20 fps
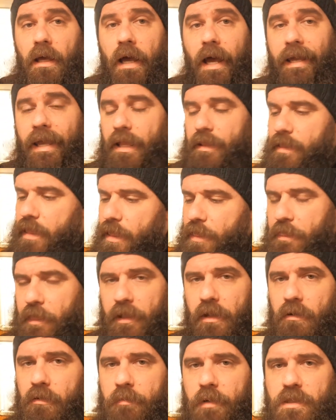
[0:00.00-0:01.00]
again,
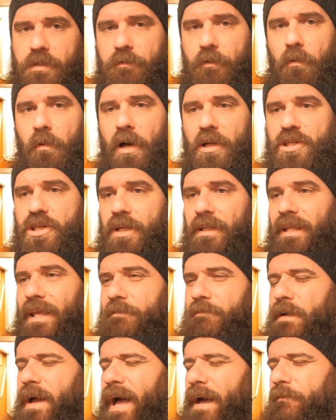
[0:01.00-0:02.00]
thank you very much for watching.
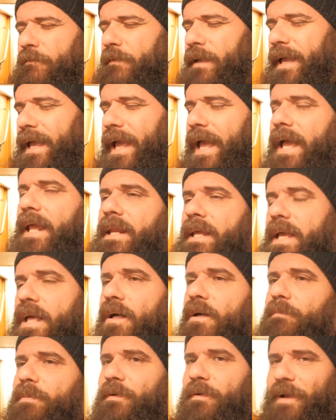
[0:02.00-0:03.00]
If you have any
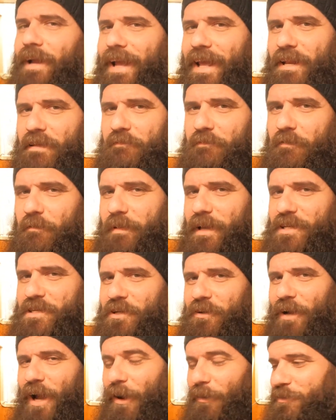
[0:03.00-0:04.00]
help, any
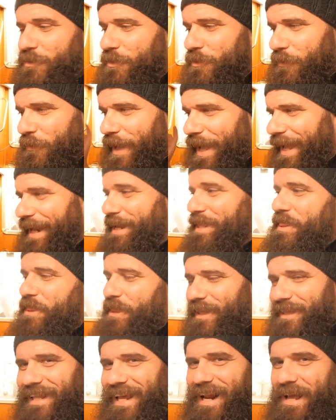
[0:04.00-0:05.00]
information on how to do
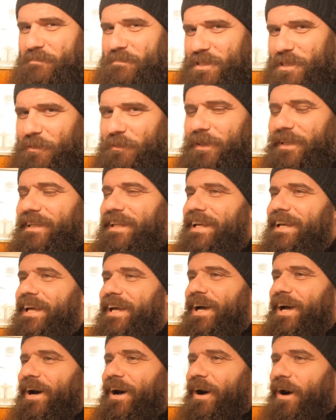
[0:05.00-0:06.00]
anything that I'm doing,
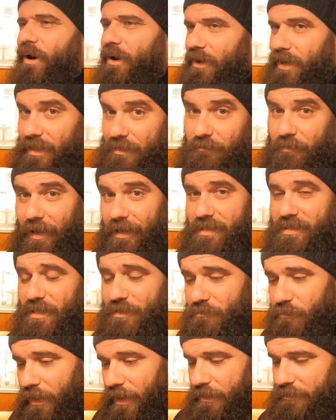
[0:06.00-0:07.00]
all advice
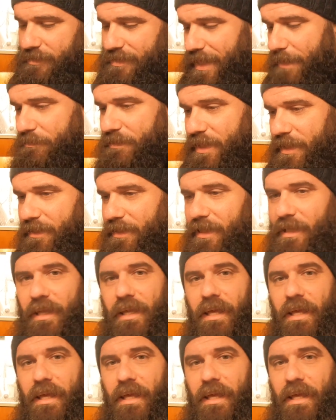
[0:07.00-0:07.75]
is well accepted.